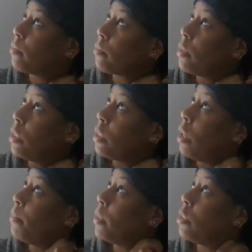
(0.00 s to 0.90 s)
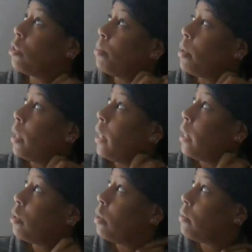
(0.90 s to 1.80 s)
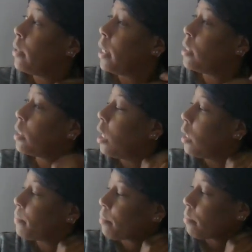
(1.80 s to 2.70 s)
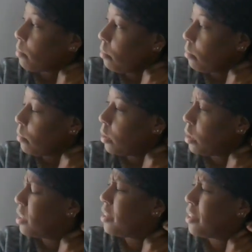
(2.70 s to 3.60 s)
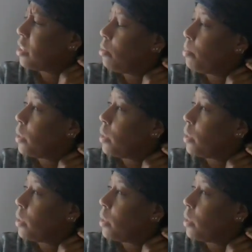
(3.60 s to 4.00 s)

this number is AAA or whoever we had to call." It's stupid,